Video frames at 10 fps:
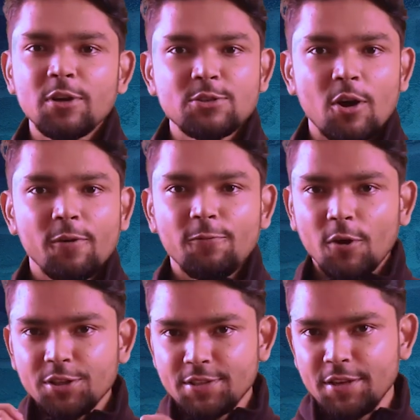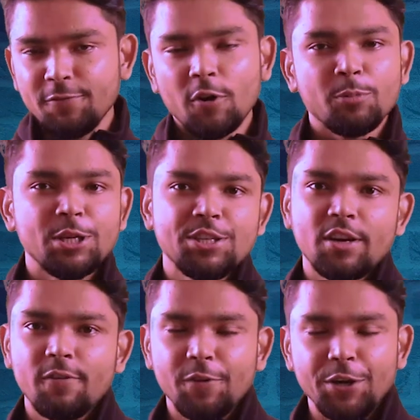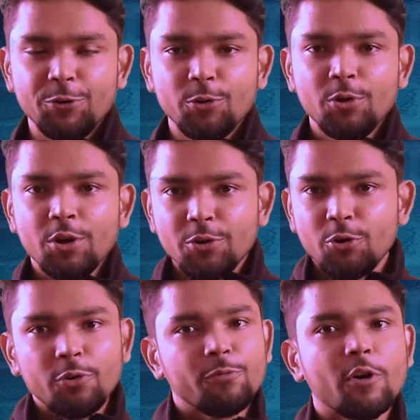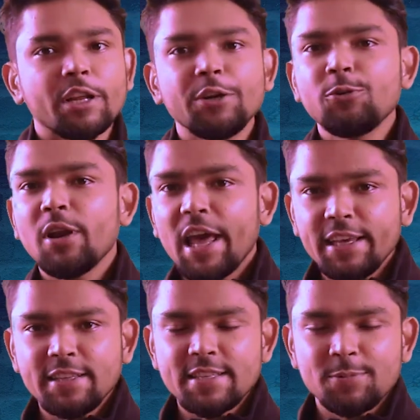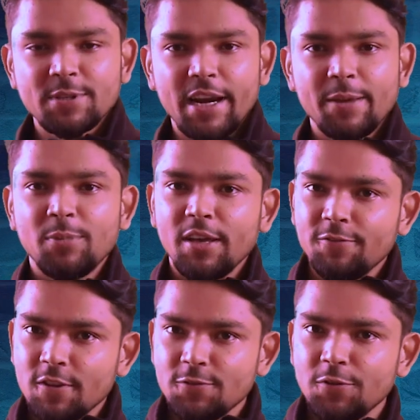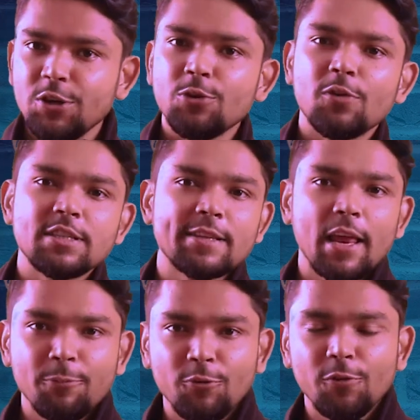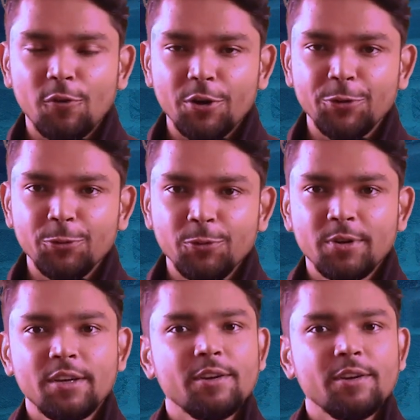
was all for this informational video. Don't forget to like and subscribe if this video was helpful for you.